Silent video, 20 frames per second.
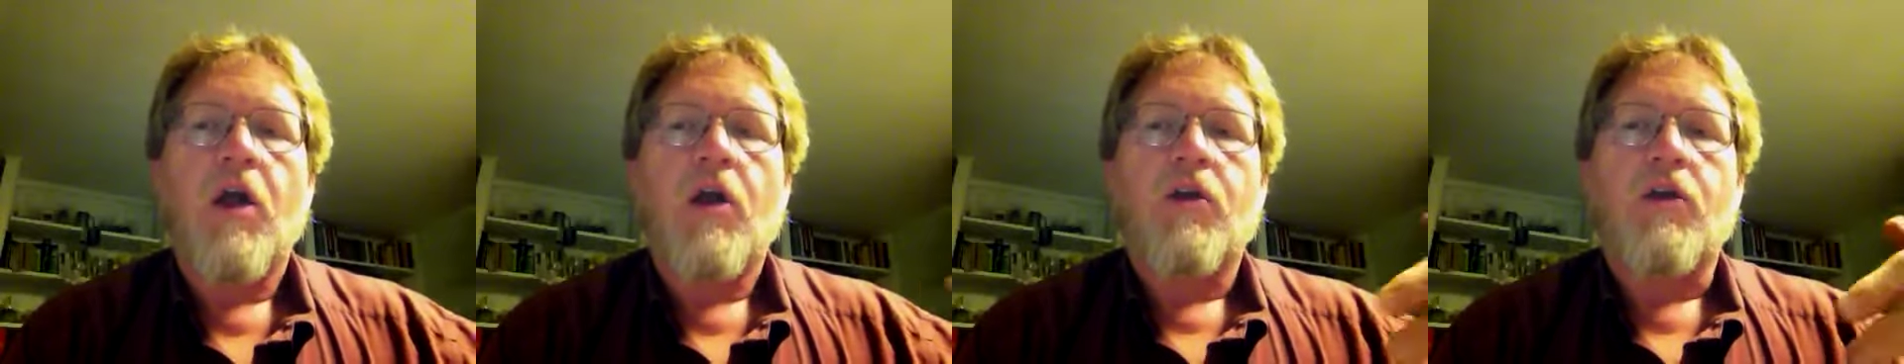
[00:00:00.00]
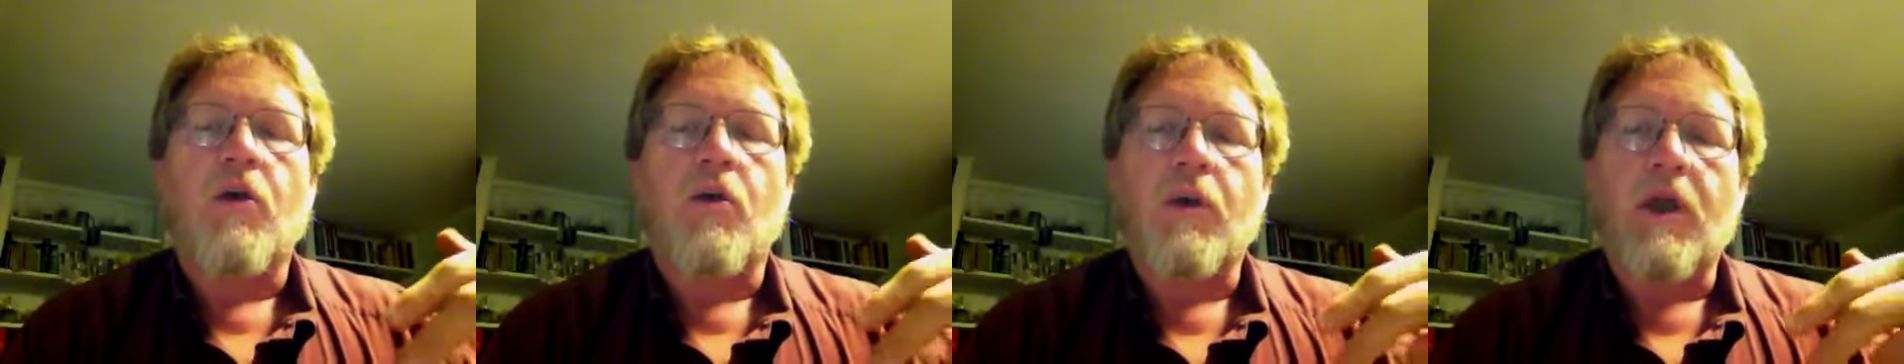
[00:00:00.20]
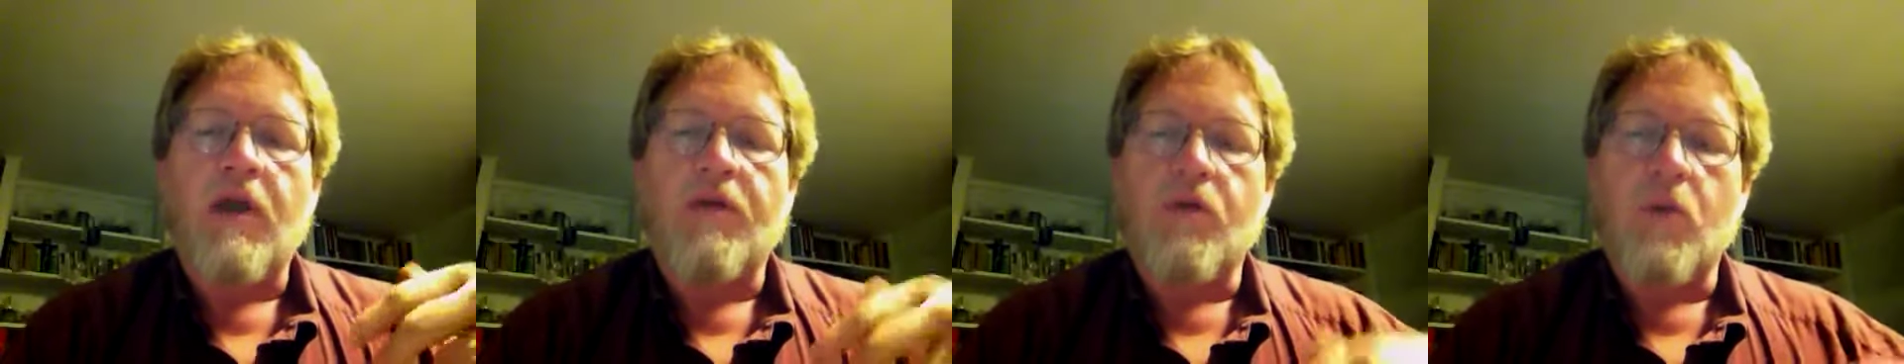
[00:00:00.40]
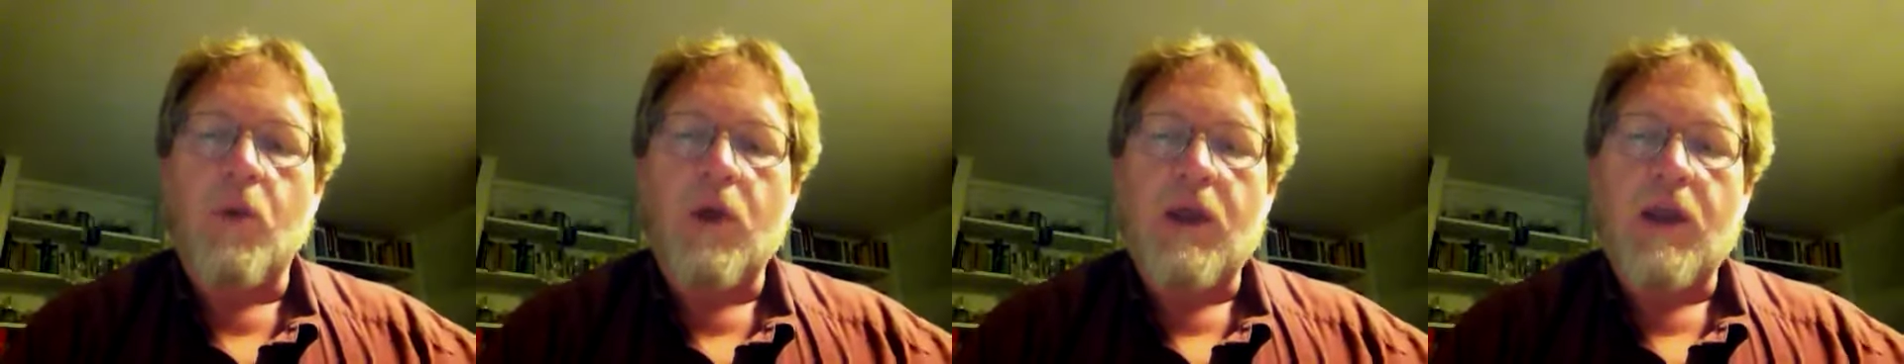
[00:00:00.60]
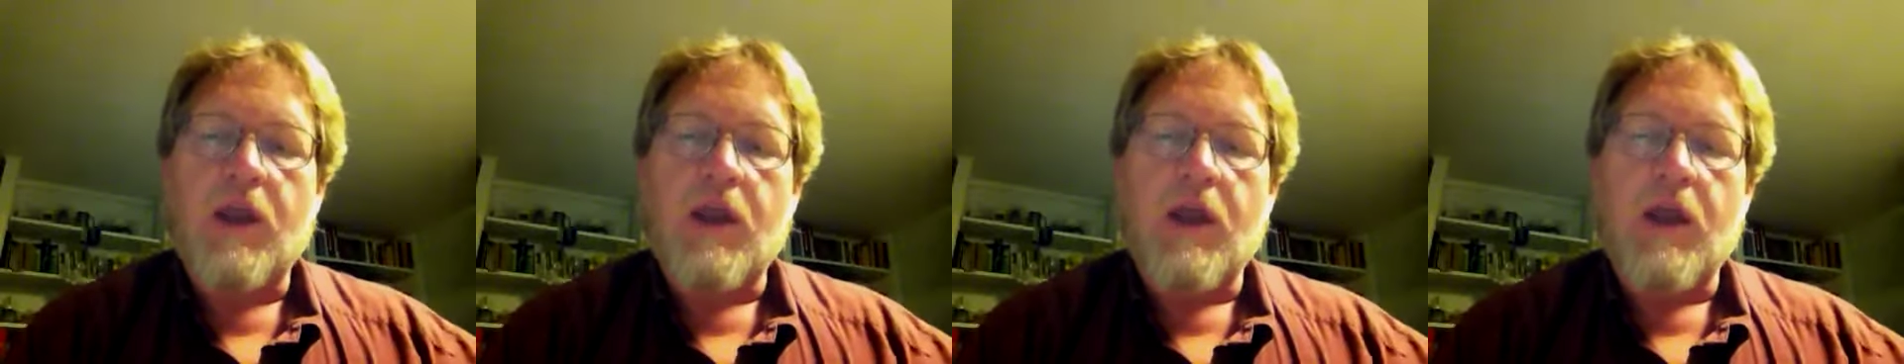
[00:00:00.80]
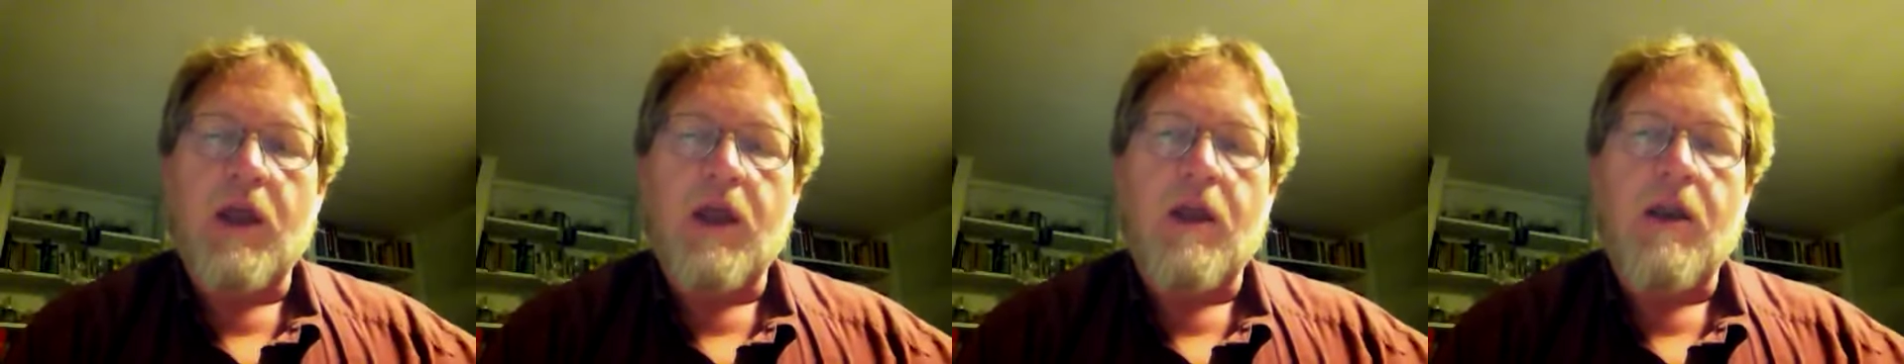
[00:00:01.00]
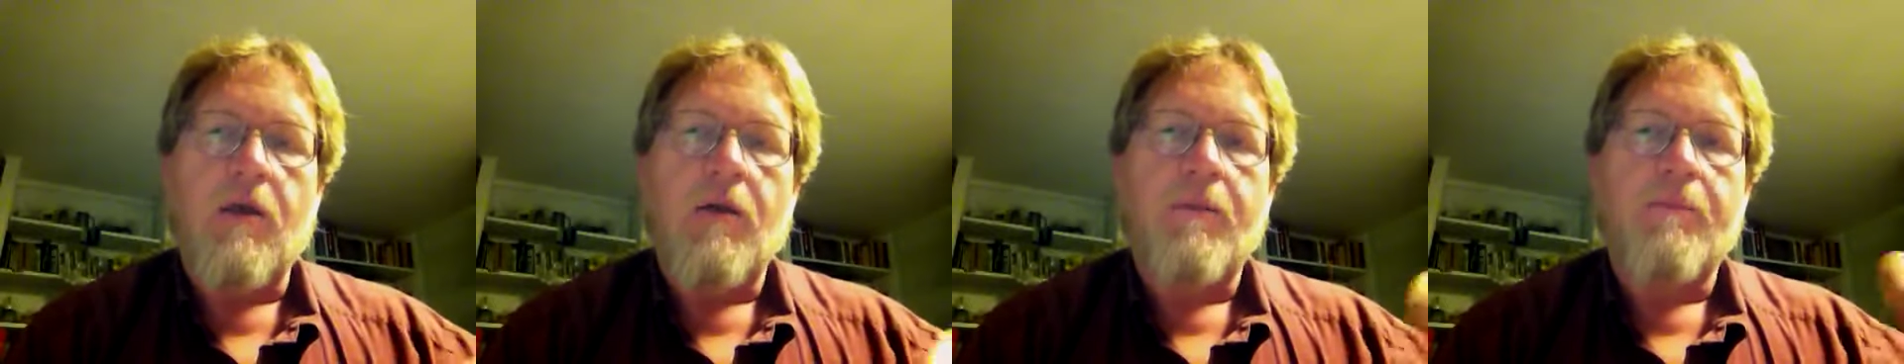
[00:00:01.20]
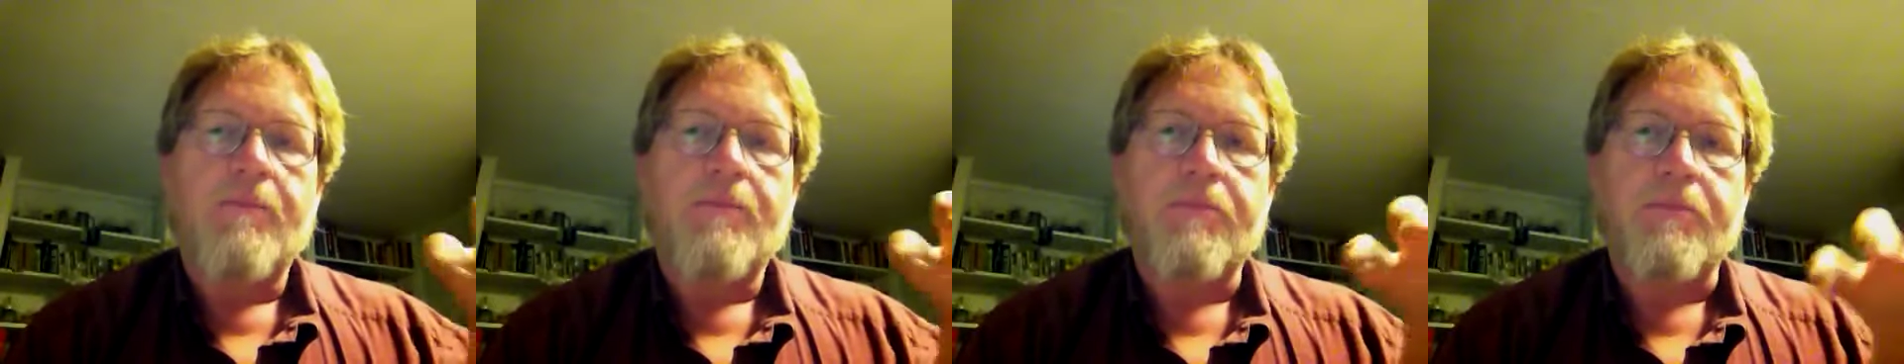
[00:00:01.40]
So whatever we
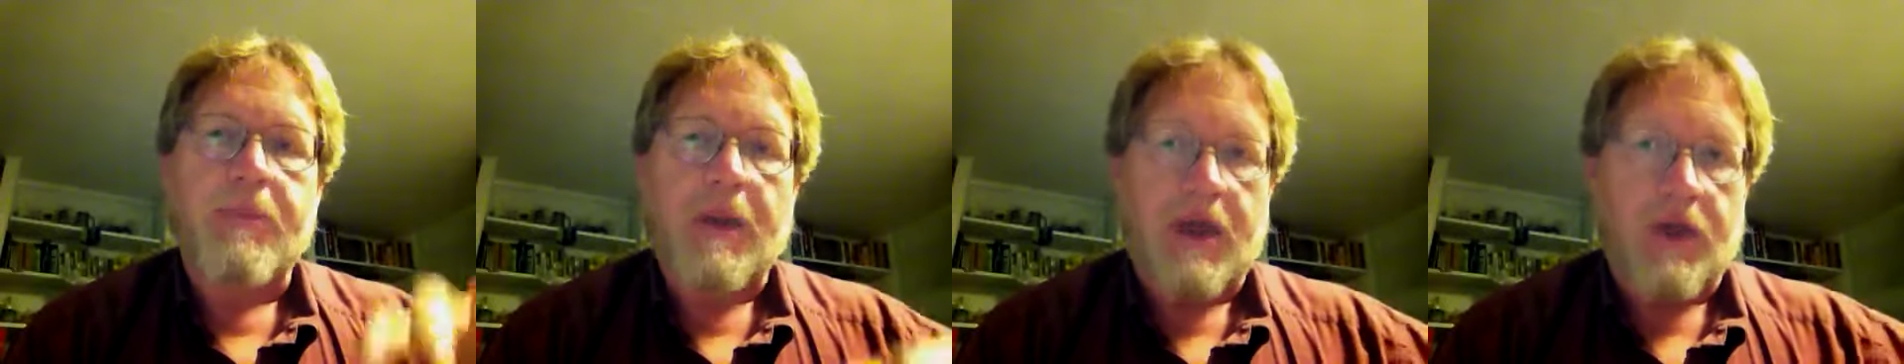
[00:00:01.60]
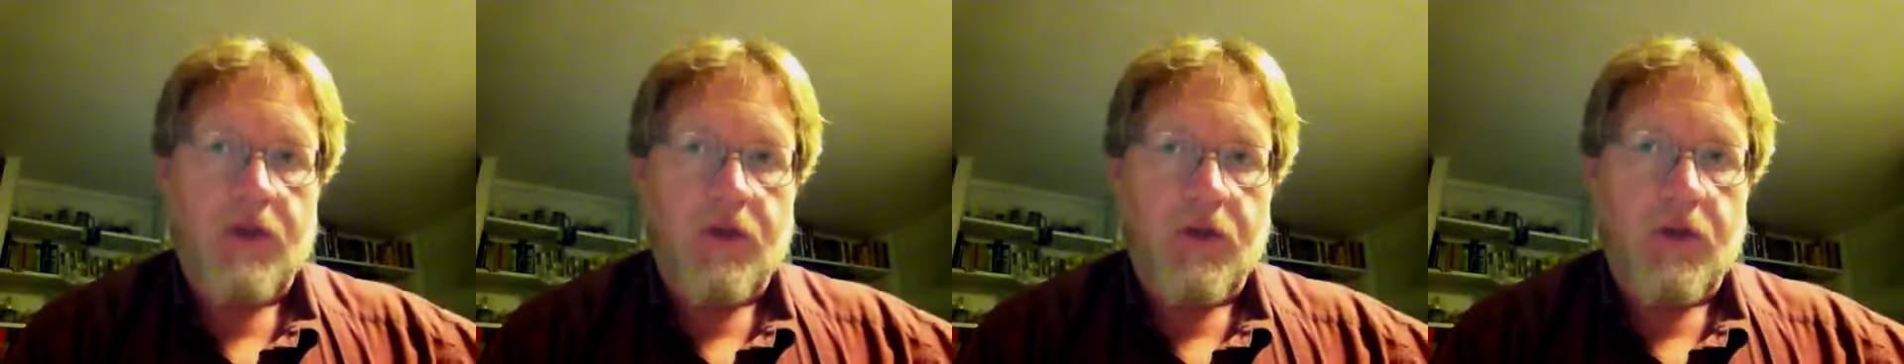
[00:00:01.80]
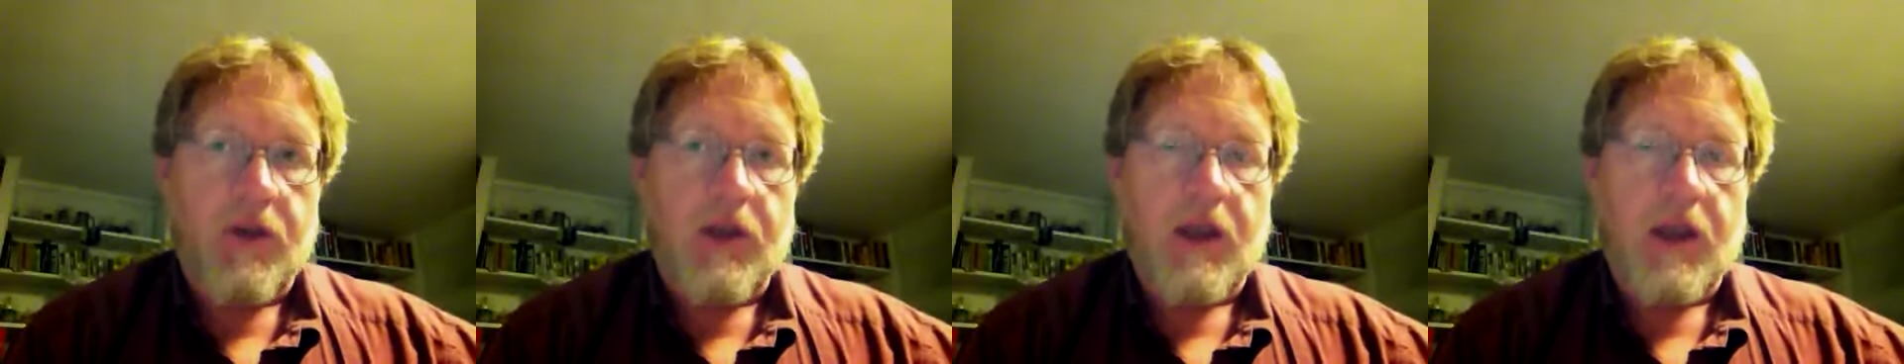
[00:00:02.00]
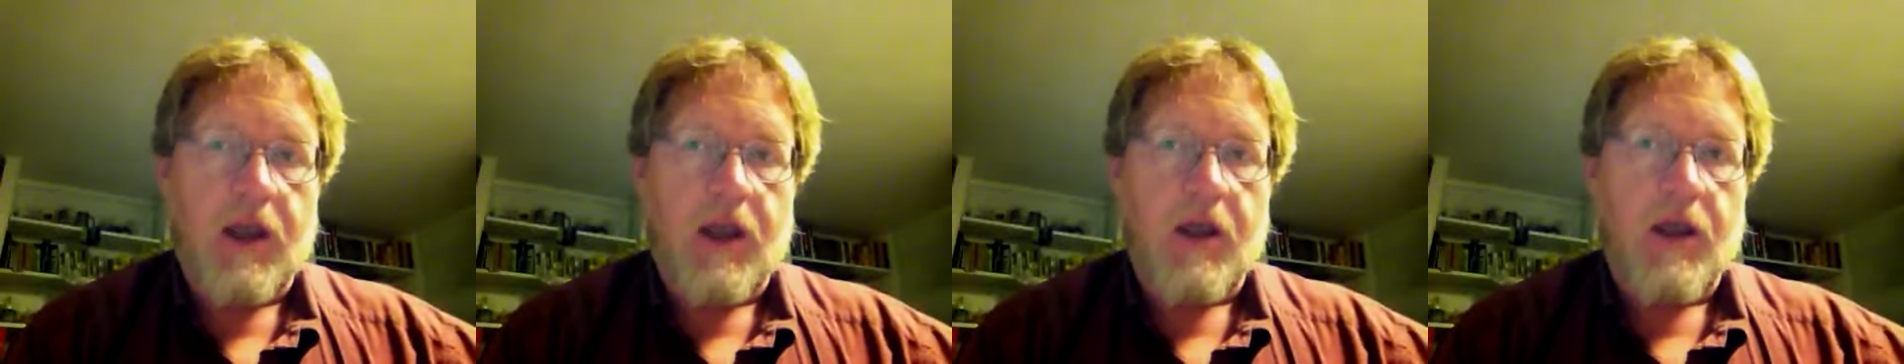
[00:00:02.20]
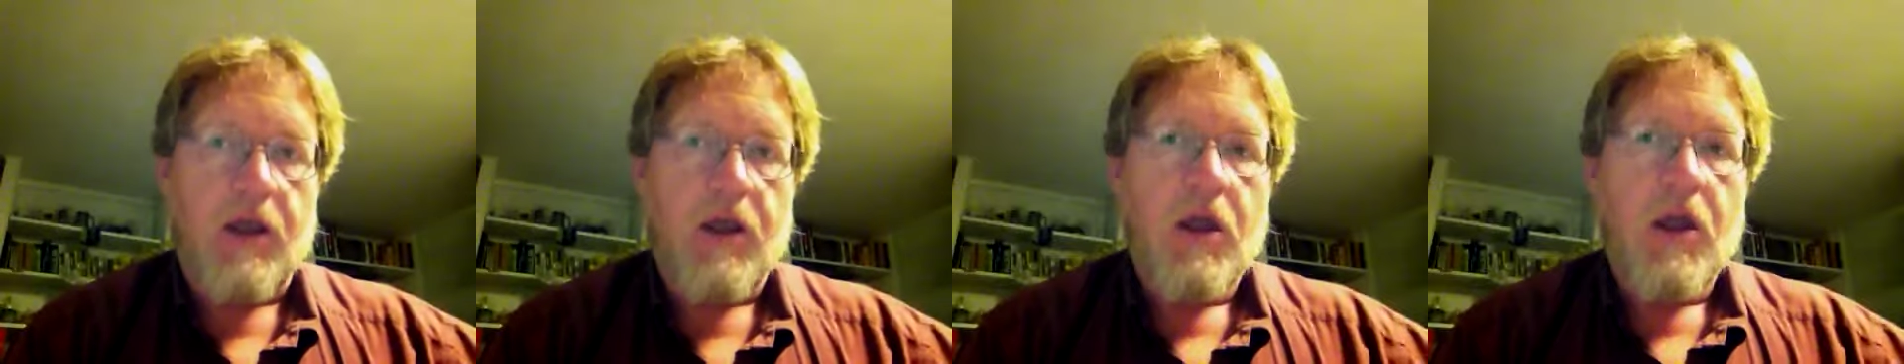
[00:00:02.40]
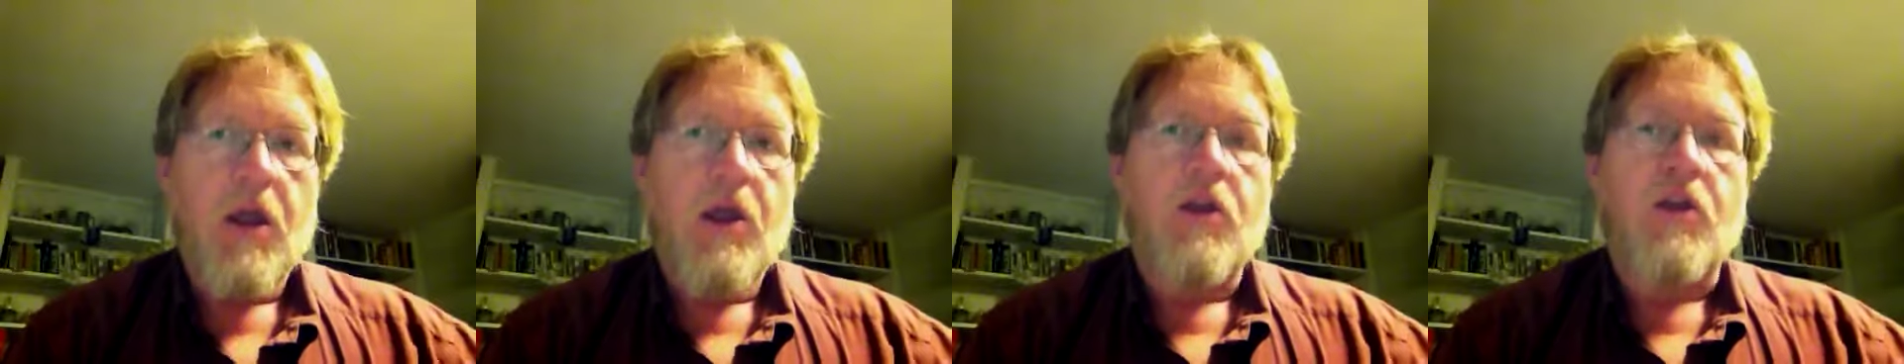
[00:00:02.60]
did, based on the data,